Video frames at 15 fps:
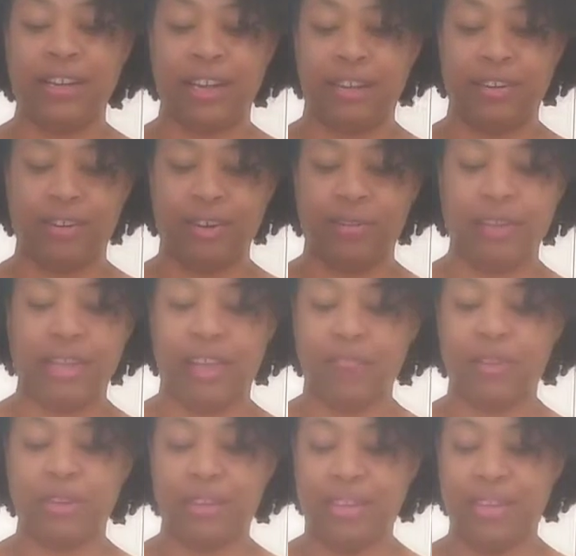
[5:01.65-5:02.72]
I don't know,
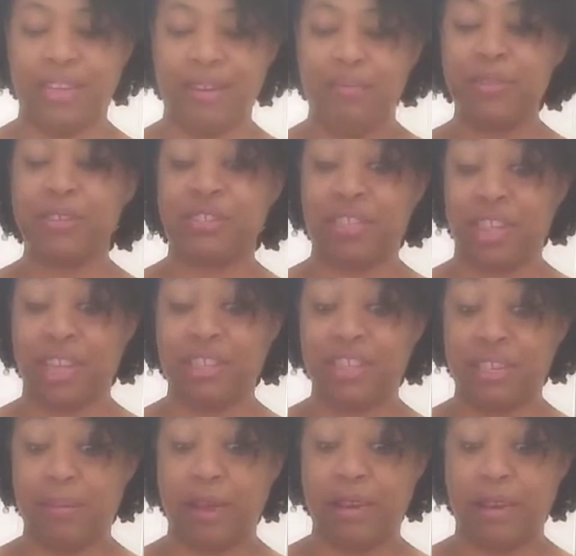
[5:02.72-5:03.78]
it was thick in some